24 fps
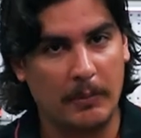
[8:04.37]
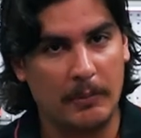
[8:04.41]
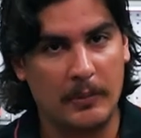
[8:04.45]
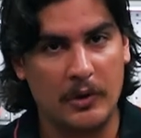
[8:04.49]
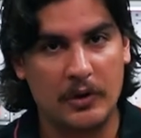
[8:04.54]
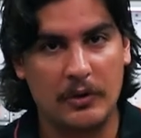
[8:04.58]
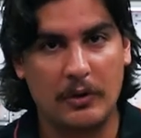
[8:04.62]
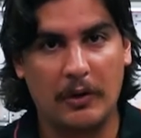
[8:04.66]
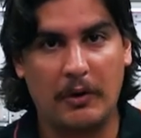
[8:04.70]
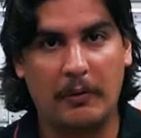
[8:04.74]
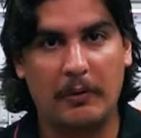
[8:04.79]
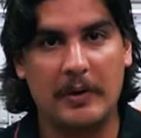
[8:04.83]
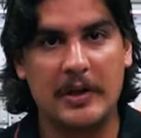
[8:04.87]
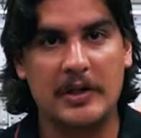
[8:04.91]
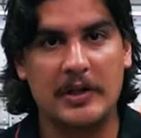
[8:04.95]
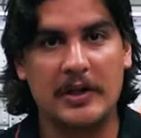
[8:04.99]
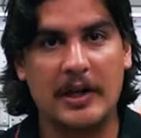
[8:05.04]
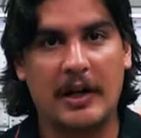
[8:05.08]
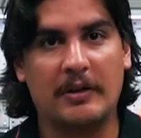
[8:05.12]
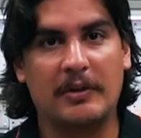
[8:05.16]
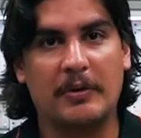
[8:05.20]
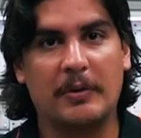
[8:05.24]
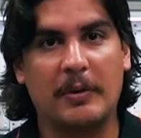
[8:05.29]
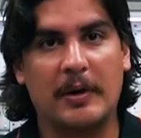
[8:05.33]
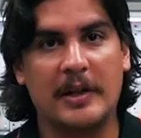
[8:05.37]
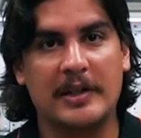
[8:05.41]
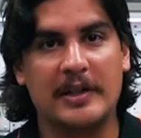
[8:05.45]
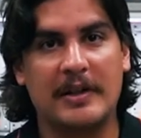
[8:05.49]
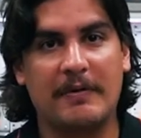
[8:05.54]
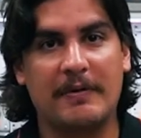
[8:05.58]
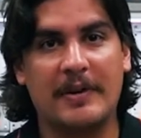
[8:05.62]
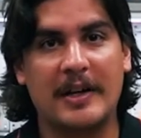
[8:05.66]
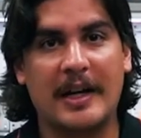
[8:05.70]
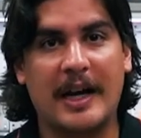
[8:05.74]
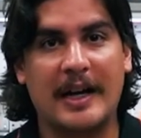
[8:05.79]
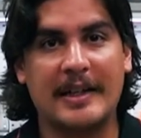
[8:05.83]
Be sure to reach out to us
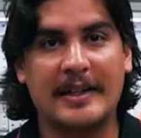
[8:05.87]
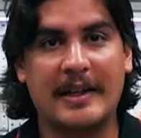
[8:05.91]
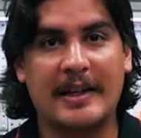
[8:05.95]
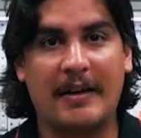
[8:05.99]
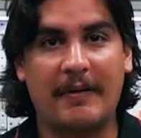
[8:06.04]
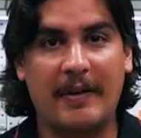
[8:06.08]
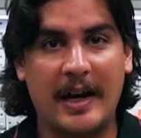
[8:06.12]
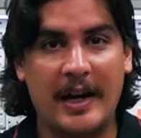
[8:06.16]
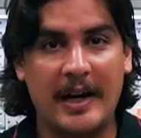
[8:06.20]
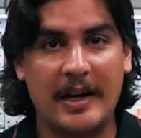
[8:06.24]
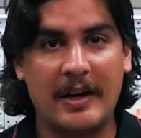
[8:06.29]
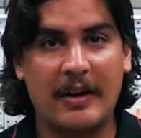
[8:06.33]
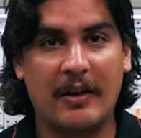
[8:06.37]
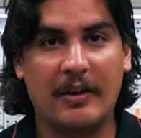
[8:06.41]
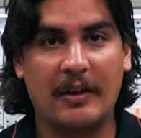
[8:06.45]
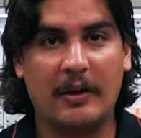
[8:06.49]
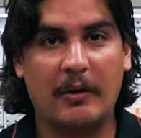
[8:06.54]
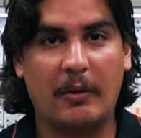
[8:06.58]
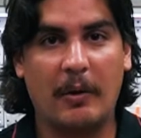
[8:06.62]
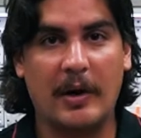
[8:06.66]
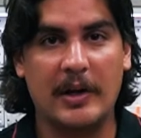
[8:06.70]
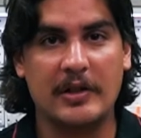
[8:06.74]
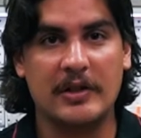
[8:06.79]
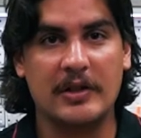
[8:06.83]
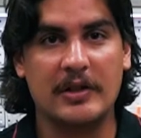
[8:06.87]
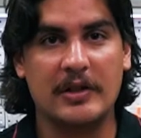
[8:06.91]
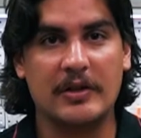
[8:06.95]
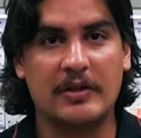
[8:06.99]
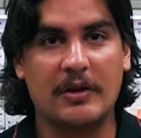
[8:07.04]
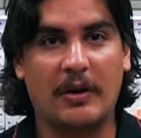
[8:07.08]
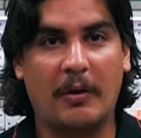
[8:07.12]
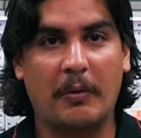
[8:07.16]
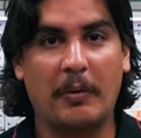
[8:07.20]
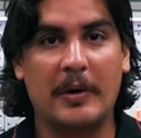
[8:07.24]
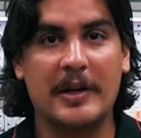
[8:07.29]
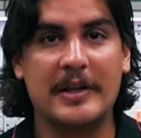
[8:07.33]
if you guys have any other questions
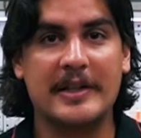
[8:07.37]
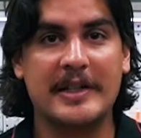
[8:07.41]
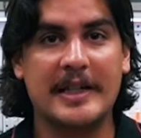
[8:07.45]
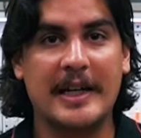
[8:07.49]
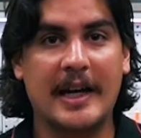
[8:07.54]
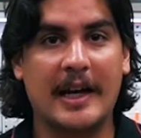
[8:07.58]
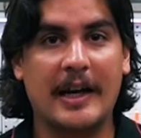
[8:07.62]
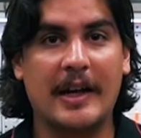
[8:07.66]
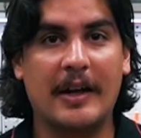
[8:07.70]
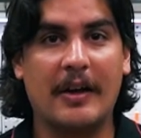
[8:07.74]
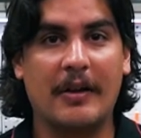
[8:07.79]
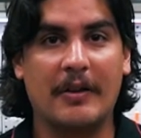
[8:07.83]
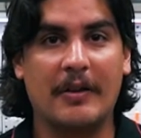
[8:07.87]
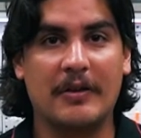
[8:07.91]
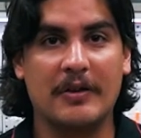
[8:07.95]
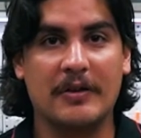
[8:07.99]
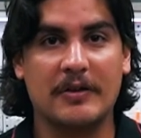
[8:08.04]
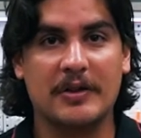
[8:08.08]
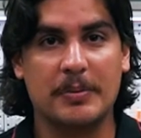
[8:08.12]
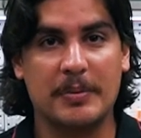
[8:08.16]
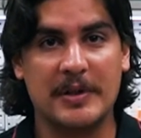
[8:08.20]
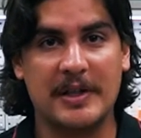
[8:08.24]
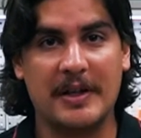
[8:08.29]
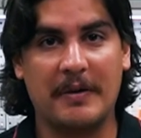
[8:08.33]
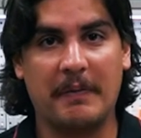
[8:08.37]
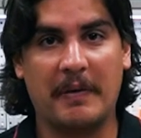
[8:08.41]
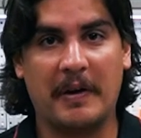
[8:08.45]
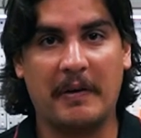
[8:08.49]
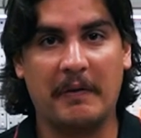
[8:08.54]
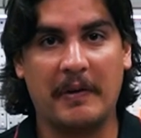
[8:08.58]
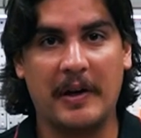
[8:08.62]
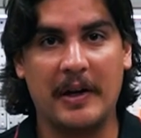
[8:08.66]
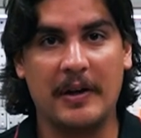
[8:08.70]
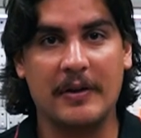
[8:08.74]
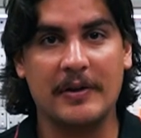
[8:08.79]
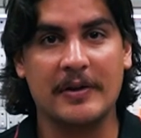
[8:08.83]
or want to see any other specific
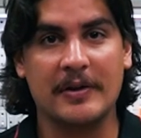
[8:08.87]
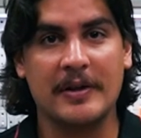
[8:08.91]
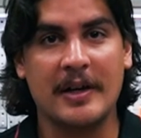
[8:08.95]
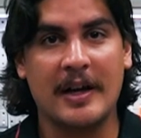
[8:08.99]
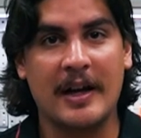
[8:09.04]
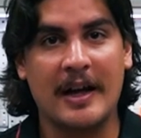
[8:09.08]
videos.